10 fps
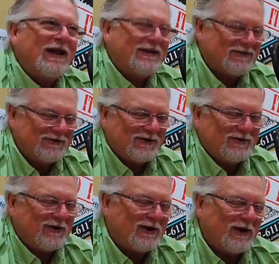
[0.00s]
She
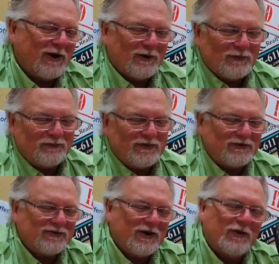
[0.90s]
says hello.
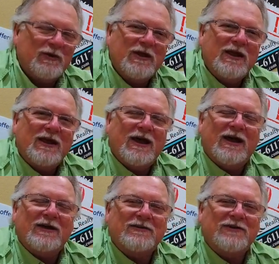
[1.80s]
So,
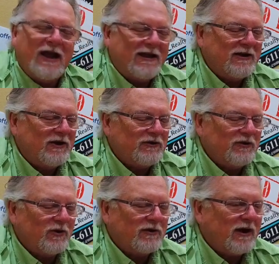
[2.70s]
glad to hear Jordan.